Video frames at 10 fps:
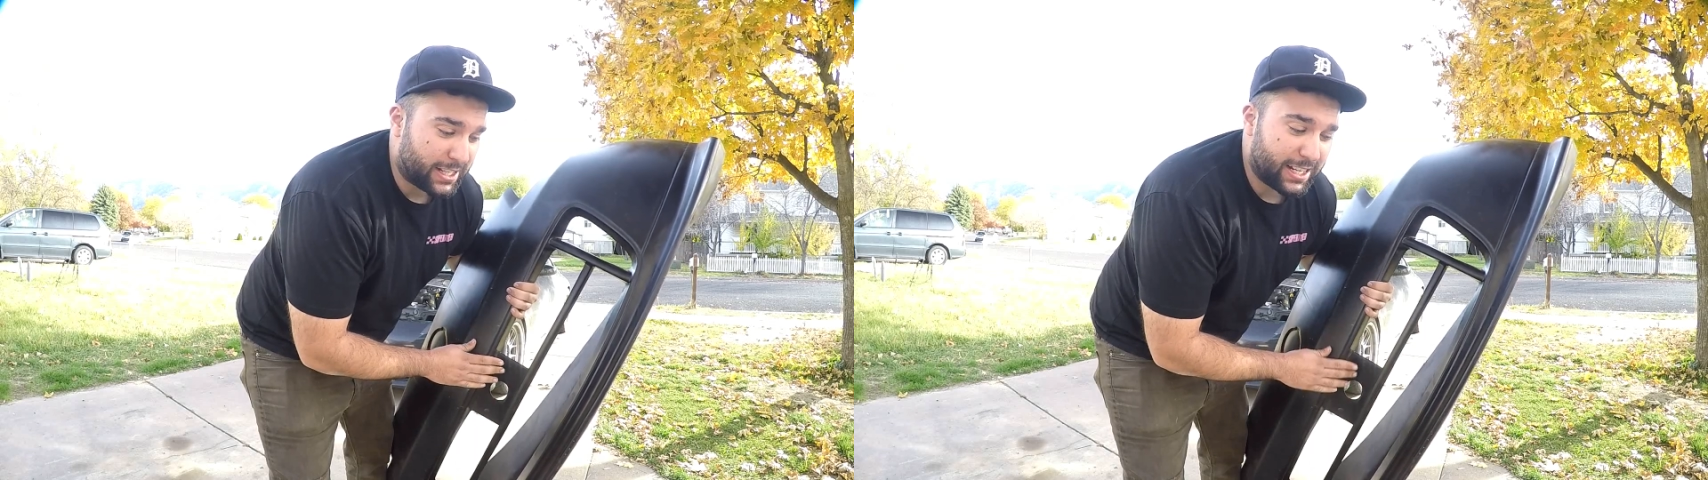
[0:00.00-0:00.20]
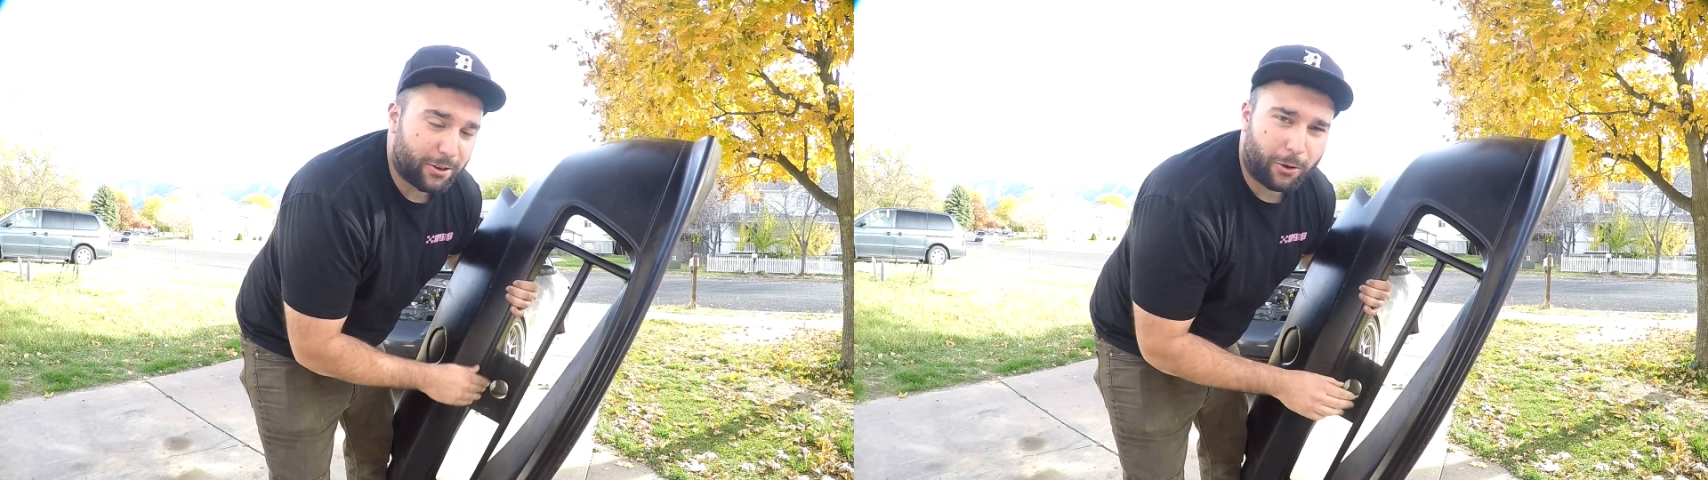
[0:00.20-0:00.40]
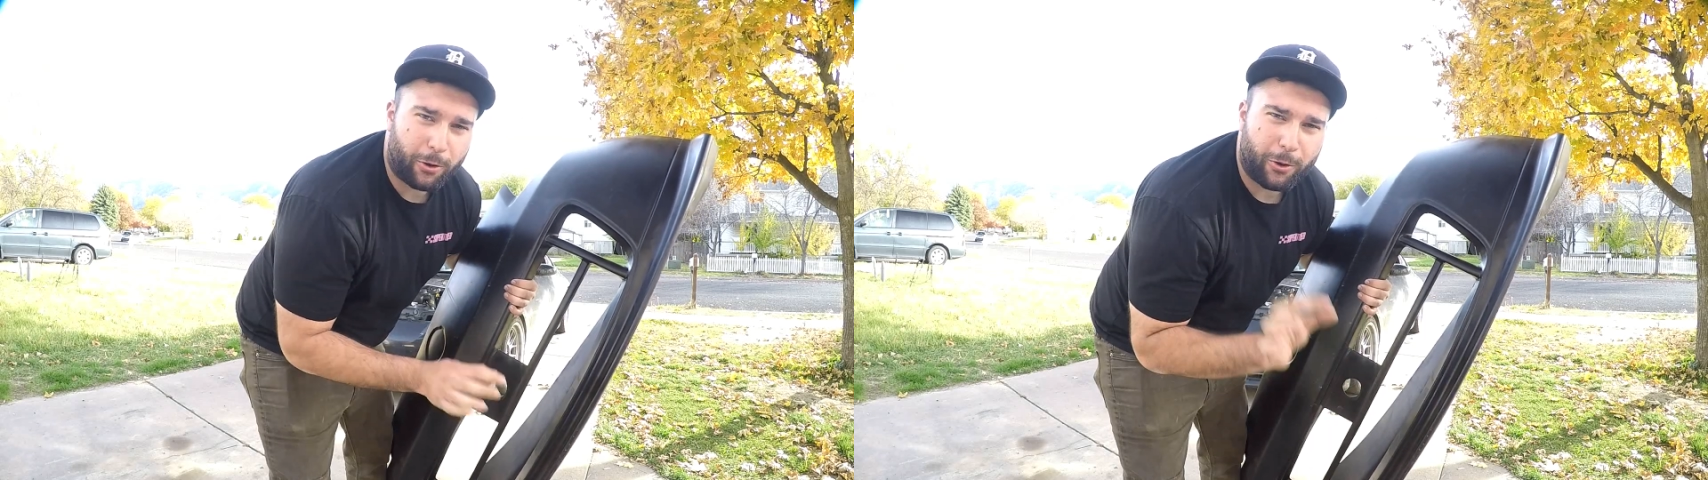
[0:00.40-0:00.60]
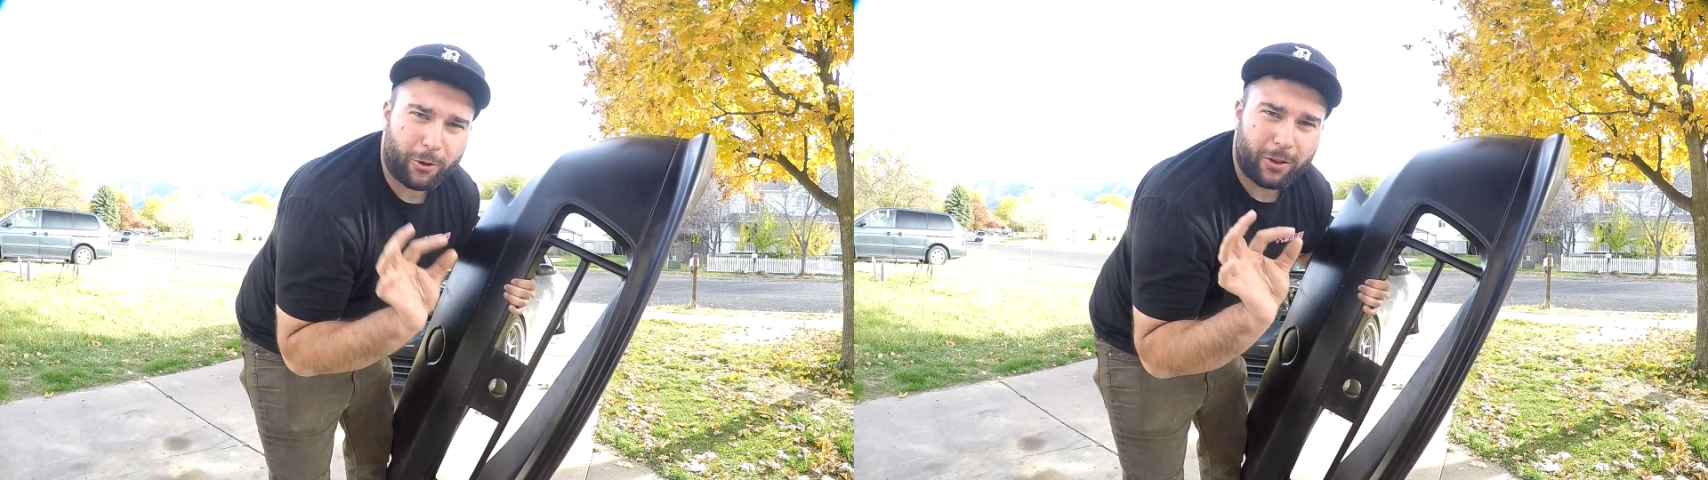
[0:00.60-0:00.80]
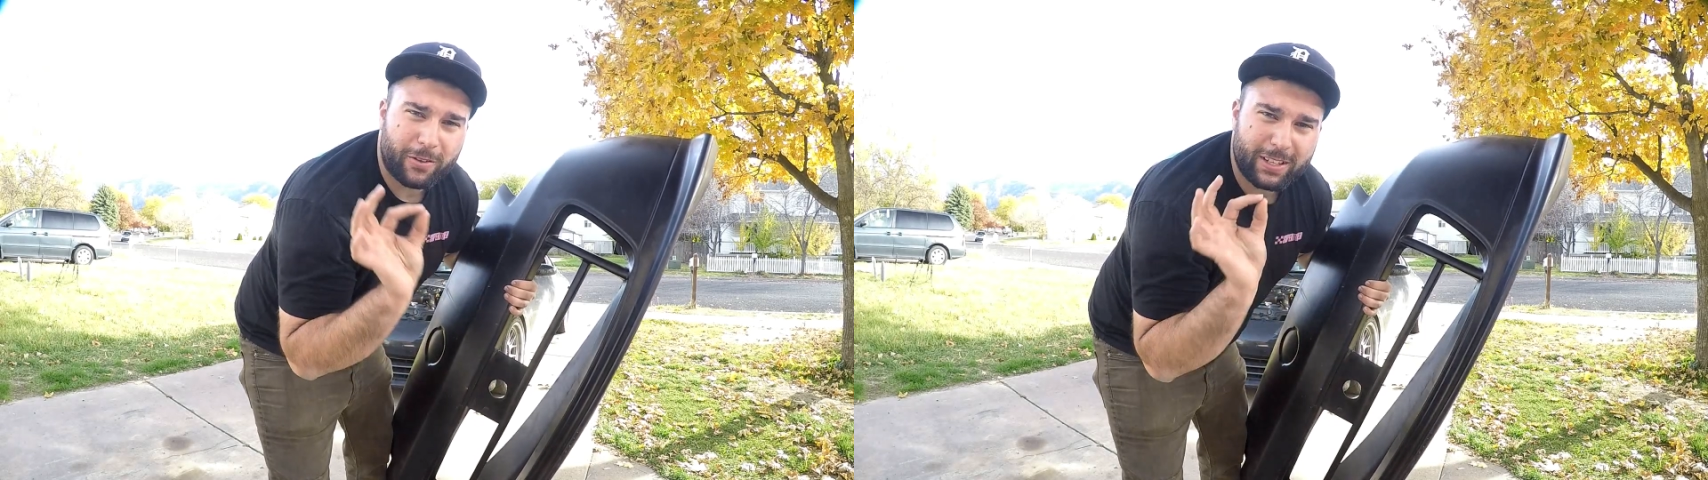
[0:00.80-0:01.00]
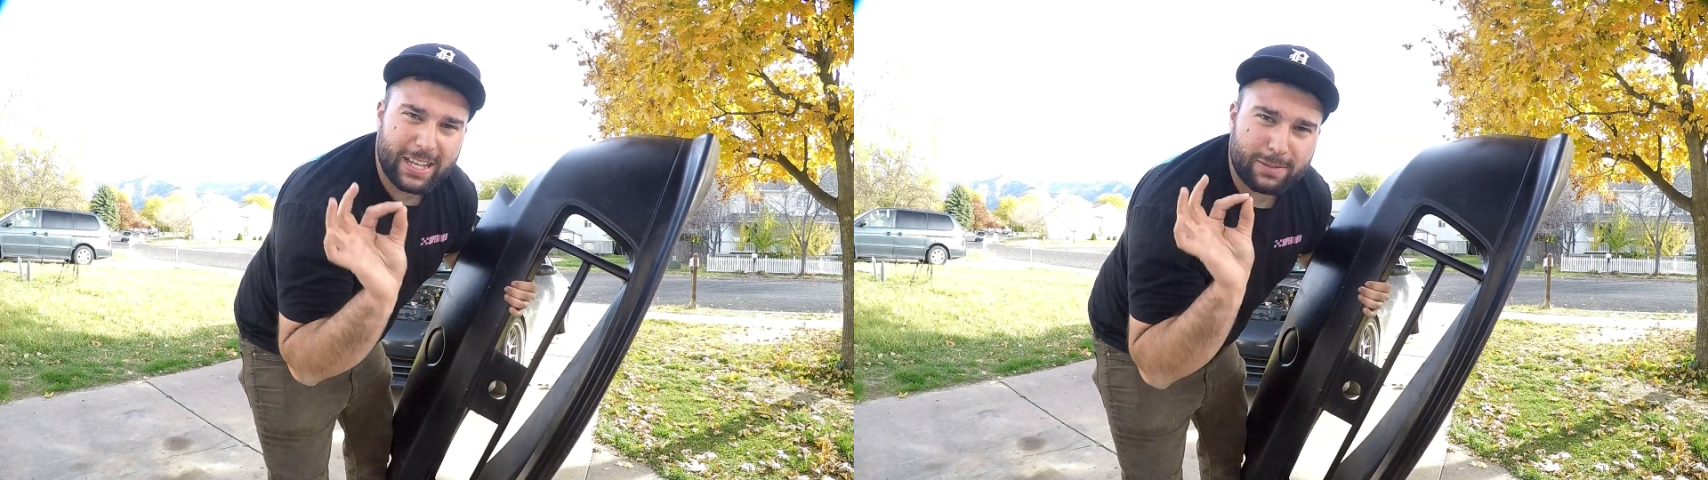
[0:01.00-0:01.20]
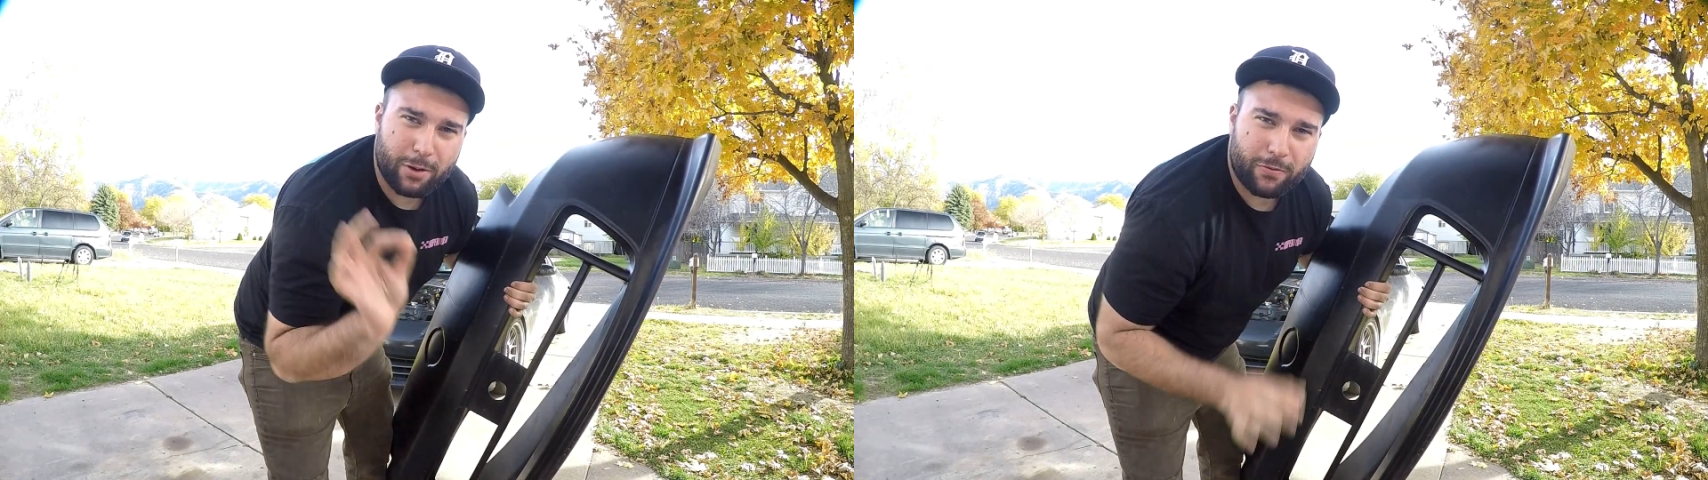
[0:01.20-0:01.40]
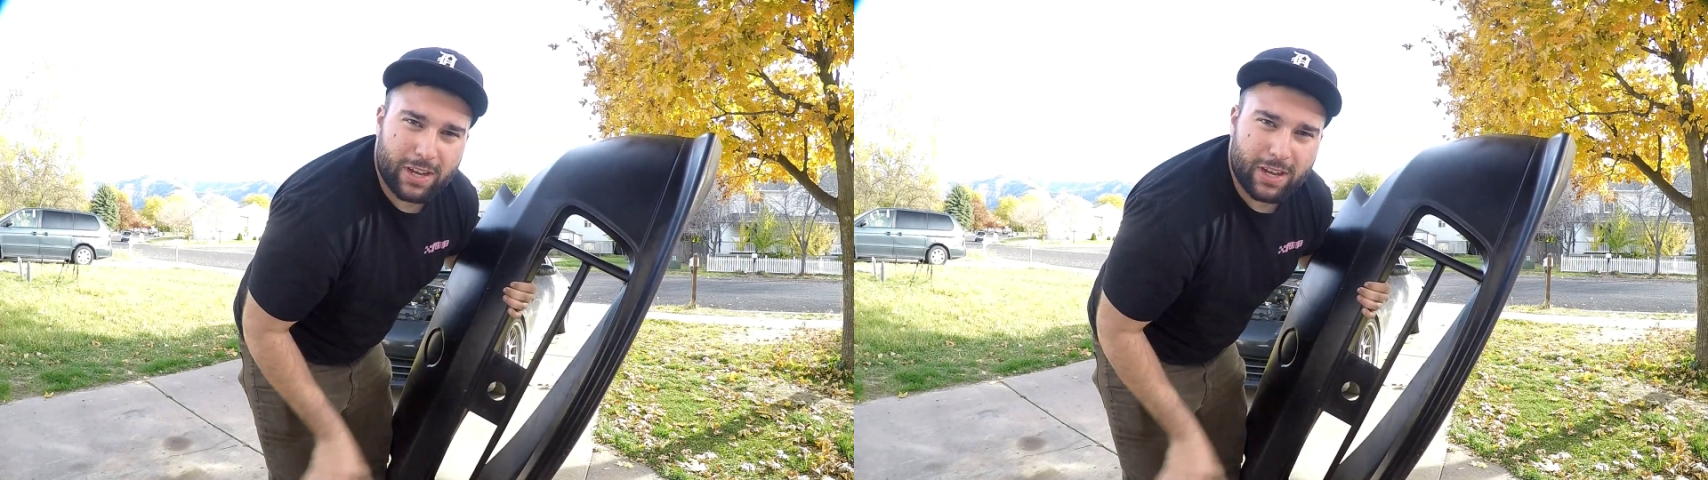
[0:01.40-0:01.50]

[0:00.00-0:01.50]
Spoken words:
He did a whole Nismo